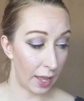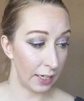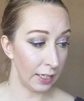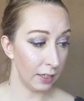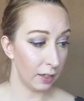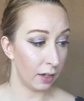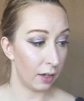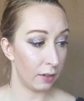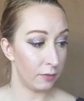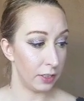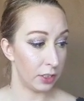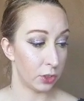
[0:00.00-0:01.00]
any
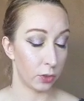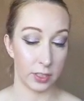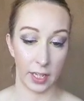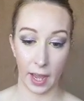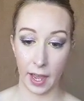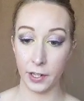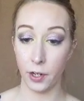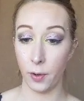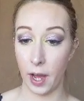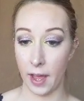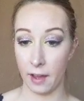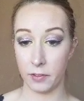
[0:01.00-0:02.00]
of these stores, like I know
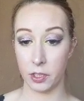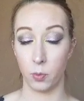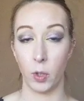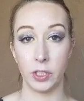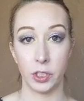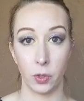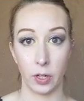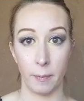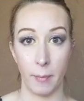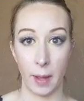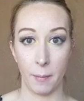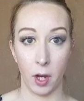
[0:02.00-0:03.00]
I have this one store
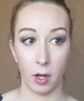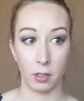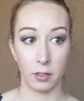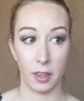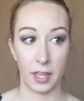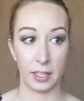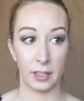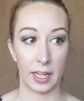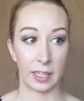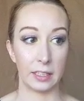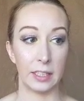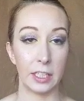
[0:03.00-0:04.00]
in my mall that
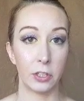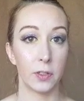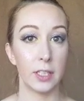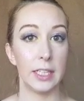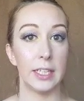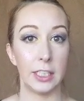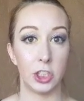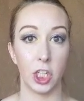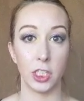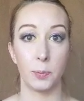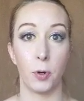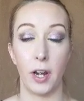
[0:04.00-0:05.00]
like literally they
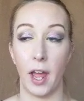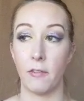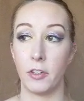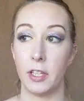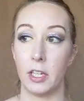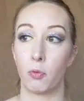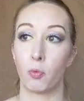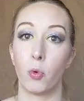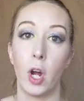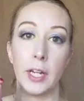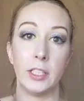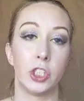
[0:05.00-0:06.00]
just put everything
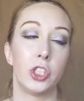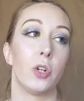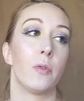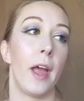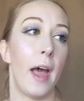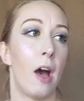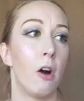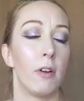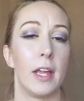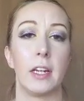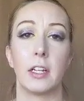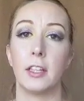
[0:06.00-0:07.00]
rhinestoned
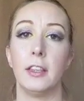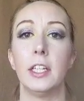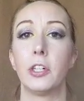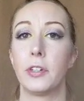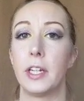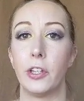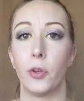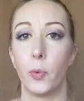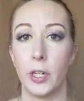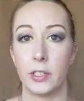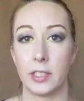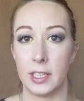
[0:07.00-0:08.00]
out and glittery in the
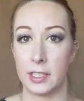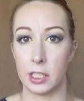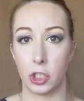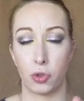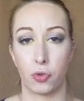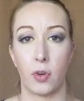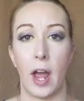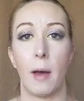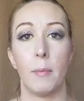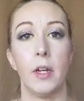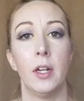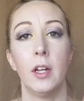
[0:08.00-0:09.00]
windows, and it's a
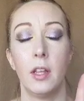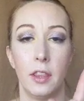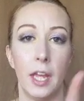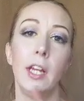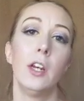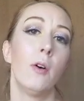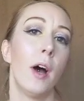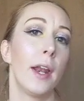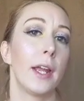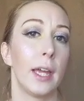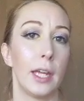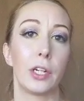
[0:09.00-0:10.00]
trap. They know how
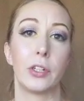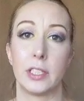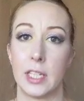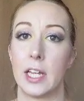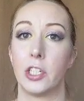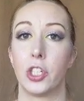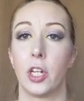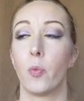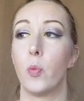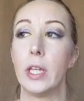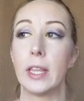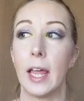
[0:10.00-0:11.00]
to get your attention.
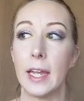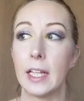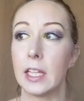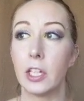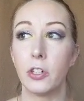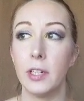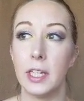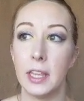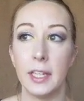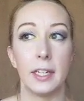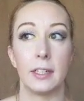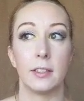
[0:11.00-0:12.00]
We like glittery
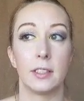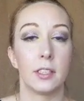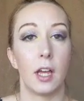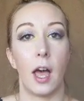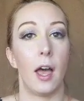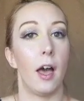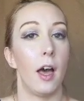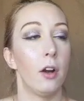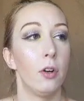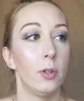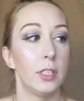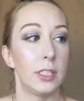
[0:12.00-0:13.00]
things. I
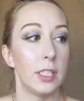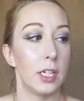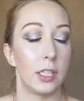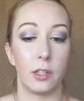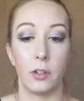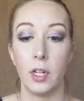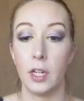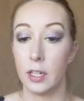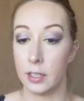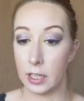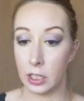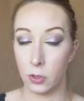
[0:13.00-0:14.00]
don't know what to tell you.
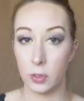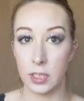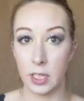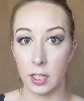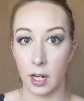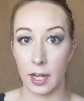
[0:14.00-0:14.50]
And they use it